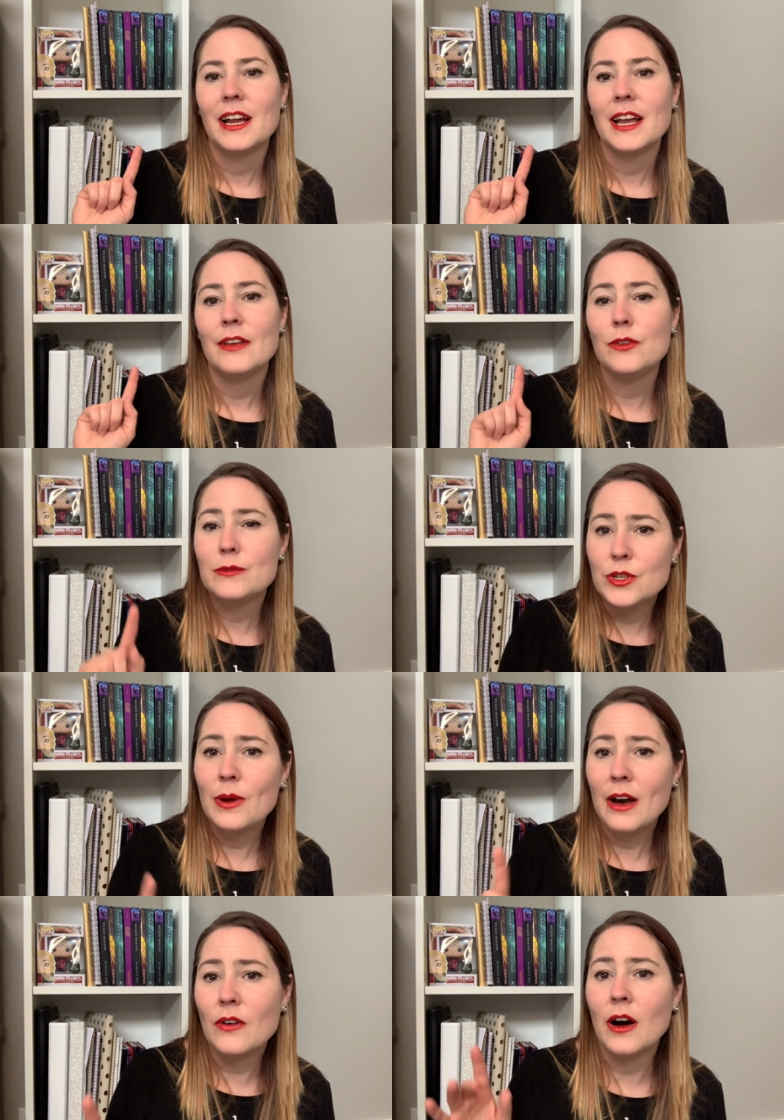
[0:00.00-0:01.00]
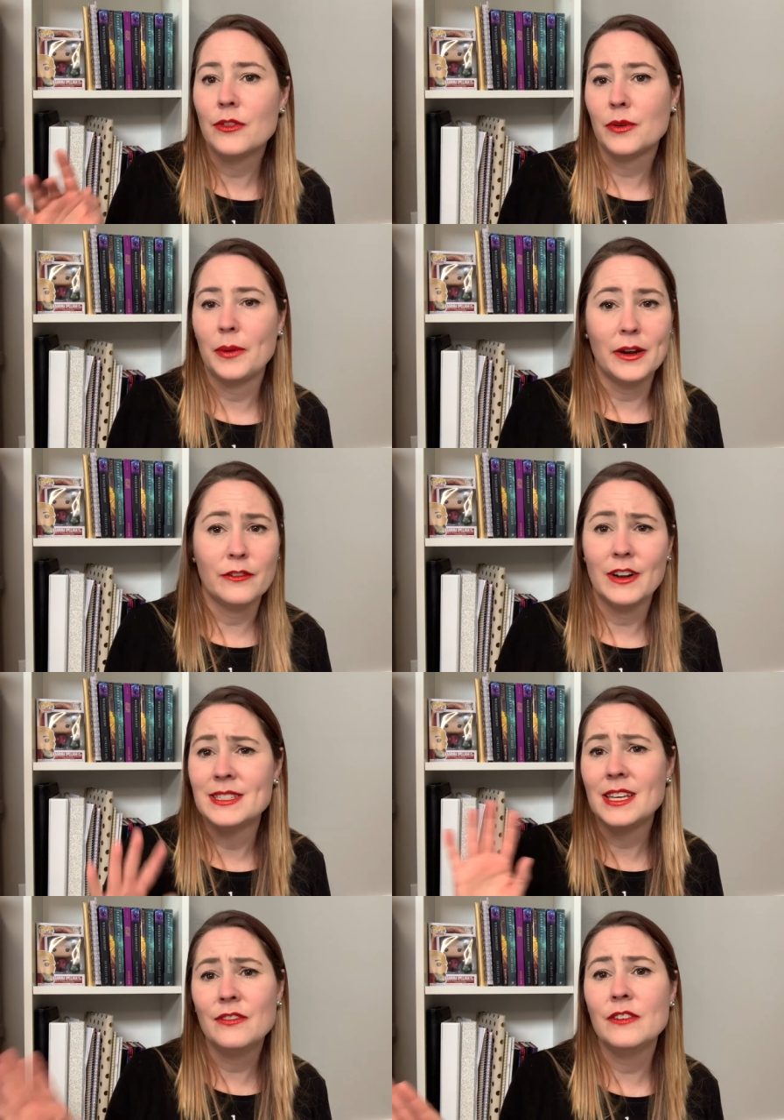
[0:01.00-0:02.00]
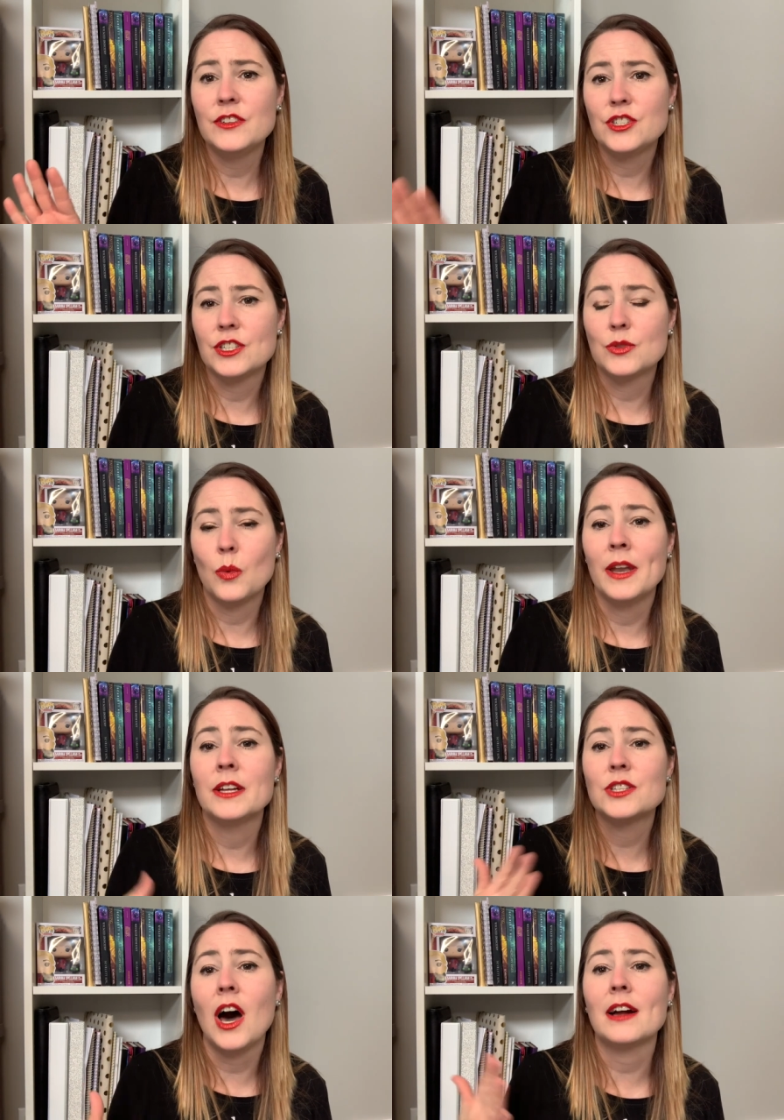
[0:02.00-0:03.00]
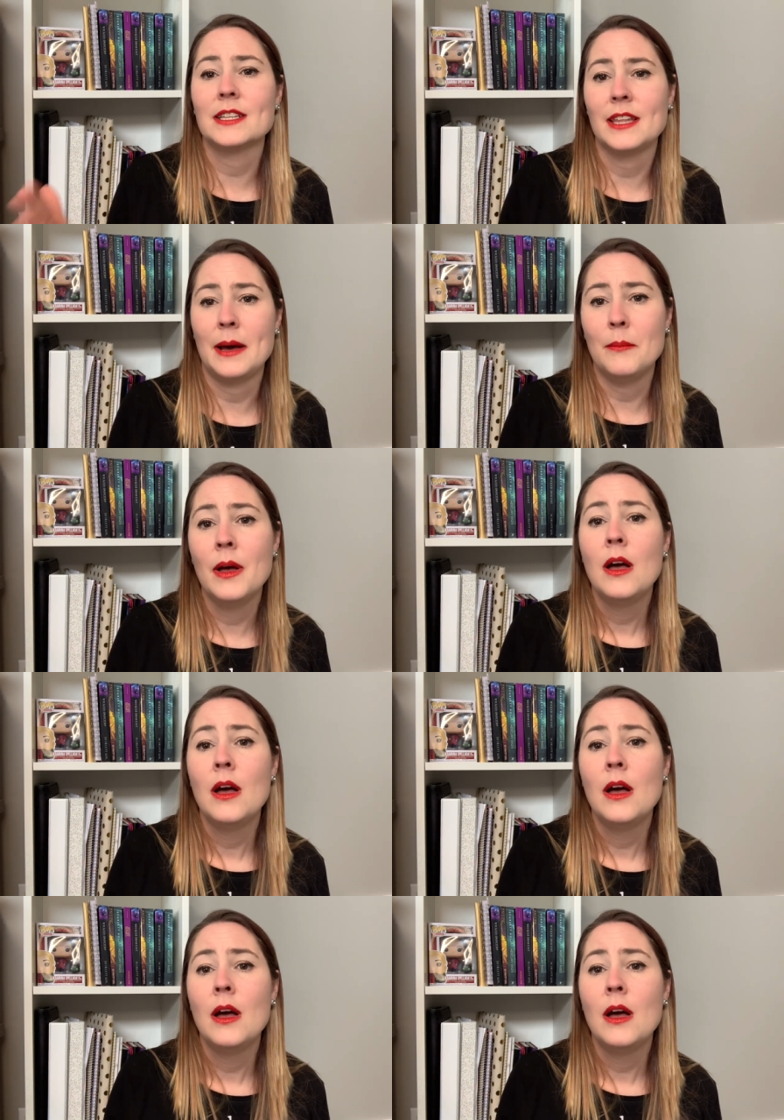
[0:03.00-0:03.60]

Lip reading: if you do have author or writer friends, even if it's just one, talk to them.